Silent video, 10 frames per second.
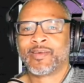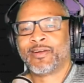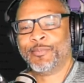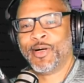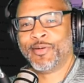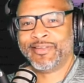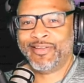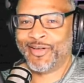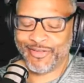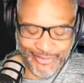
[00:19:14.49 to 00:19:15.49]
Come on,
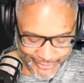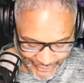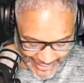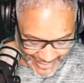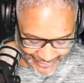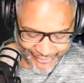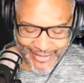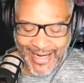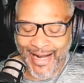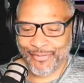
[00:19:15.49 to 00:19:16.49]
don't don't you guys
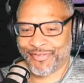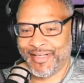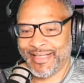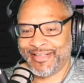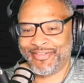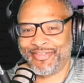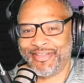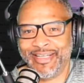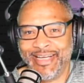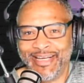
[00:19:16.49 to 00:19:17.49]
see how sick this
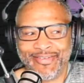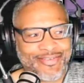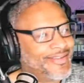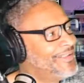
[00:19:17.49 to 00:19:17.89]
shit is?